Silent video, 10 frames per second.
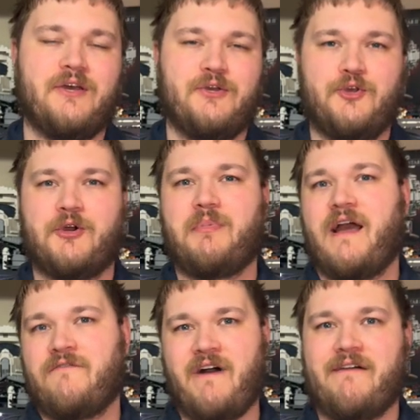You could
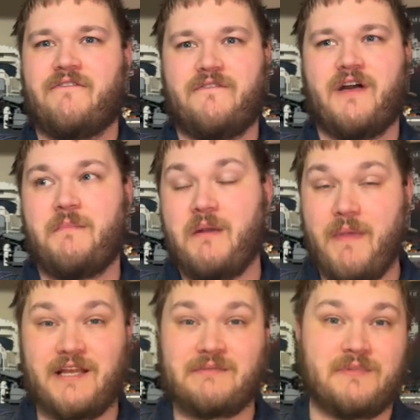buy 5 of them and
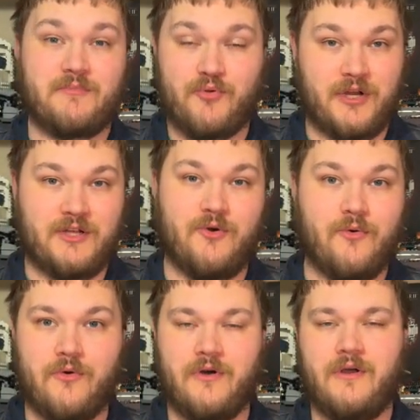make something pretty
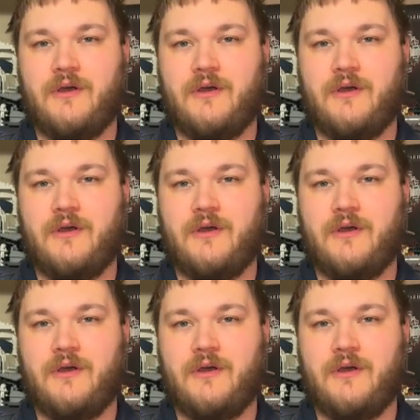cool.